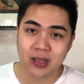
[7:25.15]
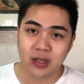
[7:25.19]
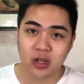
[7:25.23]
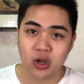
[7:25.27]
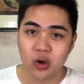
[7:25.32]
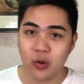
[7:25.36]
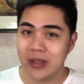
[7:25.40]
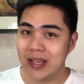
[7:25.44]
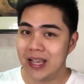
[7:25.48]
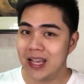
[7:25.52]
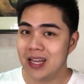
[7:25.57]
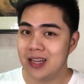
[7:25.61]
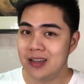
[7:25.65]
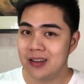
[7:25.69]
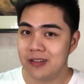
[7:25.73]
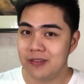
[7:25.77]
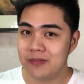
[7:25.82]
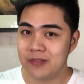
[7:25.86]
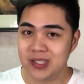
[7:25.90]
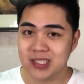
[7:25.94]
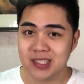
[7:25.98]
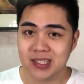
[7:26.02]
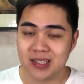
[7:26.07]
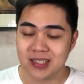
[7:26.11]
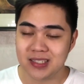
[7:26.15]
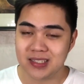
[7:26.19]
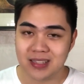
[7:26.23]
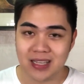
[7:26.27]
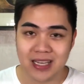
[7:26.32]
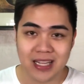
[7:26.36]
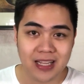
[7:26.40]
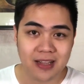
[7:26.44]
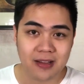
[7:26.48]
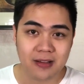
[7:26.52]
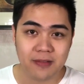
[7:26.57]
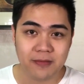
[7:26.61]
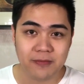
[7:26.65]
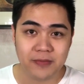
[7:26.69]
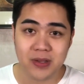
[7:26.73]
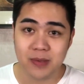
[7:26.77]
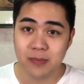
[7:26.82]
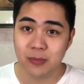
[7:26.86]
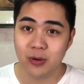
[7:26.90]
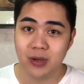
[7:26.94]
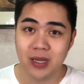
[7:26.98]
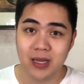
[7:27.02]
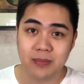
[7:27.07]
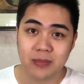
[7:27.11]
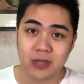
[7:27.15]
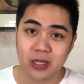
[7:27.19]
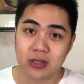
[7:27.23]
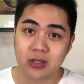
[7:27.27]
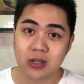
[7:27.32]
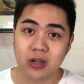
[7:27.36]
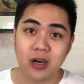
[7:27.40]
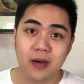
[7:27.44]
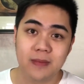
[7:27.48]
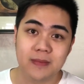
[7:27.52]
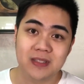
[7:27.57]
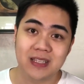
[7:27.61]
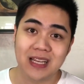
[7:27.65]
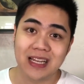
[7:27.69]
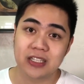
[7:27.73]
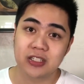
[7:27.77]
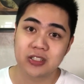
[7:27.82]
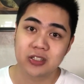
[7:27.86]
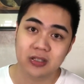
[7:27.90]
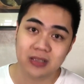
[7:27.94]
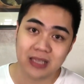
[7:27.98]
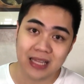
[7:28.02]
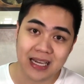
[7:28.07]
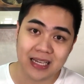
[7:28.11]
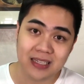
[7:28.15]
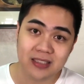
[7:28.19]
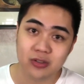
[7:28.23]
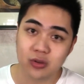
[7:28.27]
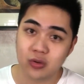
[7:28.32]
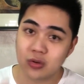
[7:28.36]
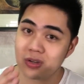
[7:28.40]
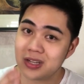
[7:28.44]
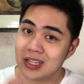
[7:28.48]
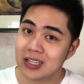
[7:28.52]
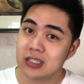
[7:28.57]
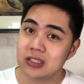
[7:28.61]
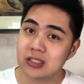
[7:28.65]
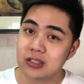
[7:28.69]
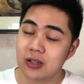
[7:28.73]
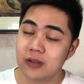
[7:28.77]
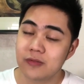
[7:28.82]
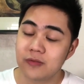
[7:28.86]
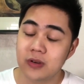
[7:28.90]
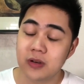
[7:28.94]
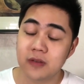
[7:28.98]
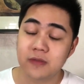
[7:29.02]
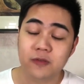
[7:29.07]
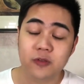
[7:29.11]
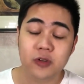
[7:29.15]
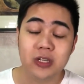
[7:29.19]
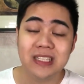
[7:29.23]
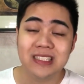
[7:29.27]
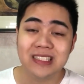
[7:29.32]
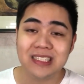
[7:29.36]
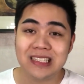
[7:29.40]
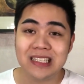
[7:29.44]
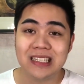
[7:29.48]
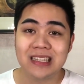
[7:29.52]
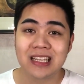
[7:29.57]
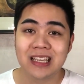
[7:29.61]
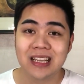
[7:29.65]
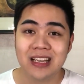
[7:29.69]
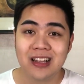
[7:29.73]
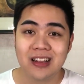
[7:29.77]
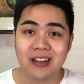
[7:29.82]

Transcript: Go ahead, visit this link, fibolim.com/class, to register for a free seat